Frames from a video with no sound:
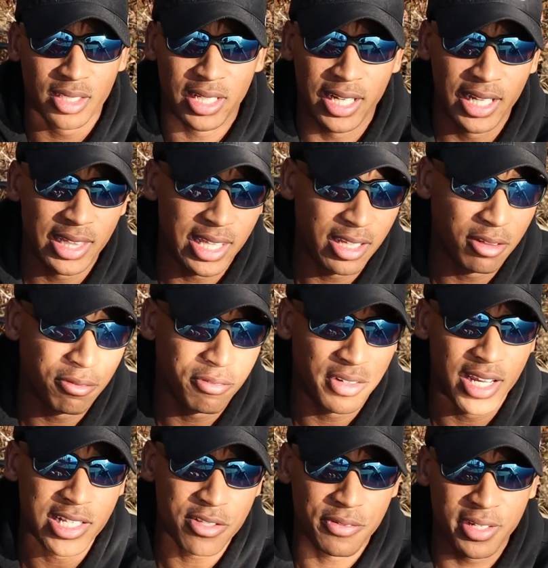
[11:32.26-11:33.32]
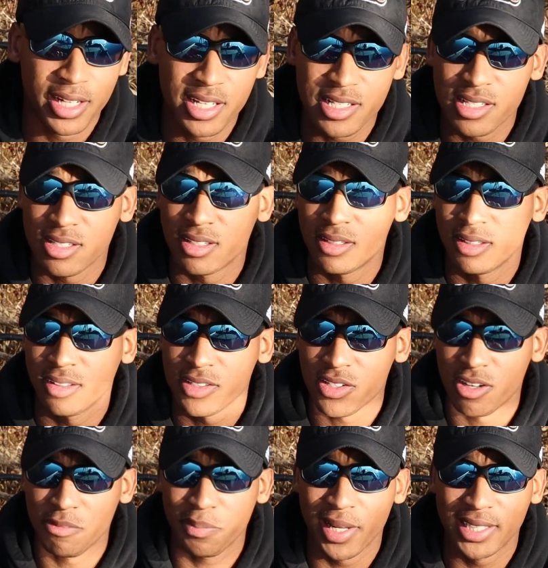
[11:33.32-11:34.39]
Anything finesse,
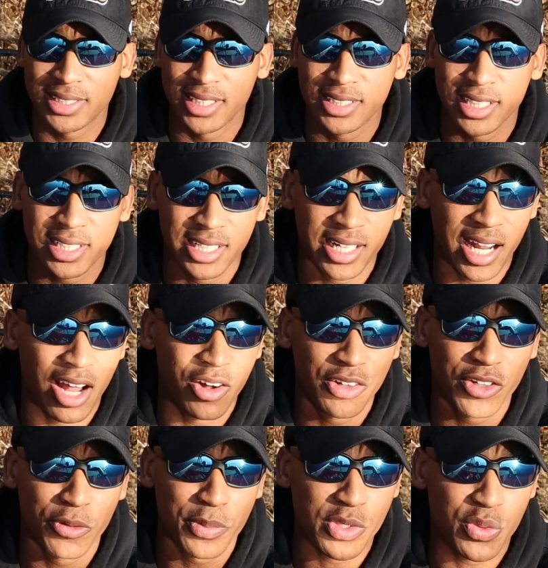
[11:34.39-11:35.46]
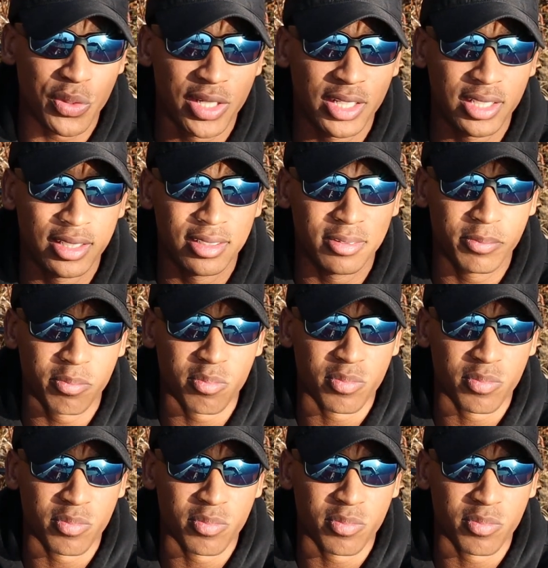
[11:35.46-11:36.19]
soft plastic, things like that, I'll go between